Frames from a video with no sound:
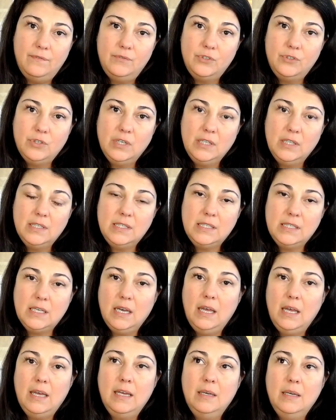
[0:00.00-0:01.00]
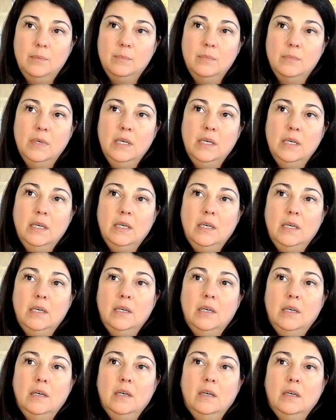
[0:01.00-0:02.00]
during this time.
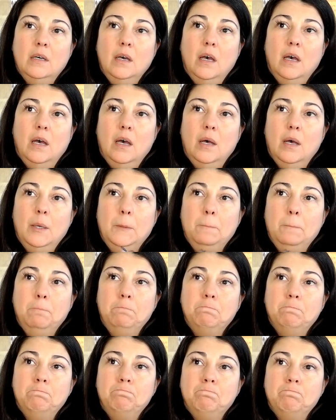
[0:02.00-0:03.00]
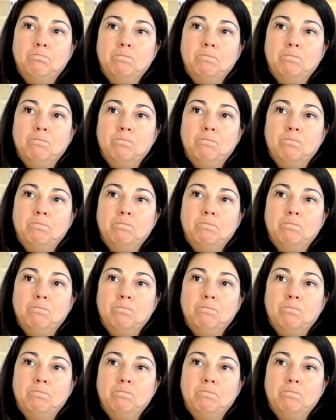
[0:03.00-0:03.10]
Um,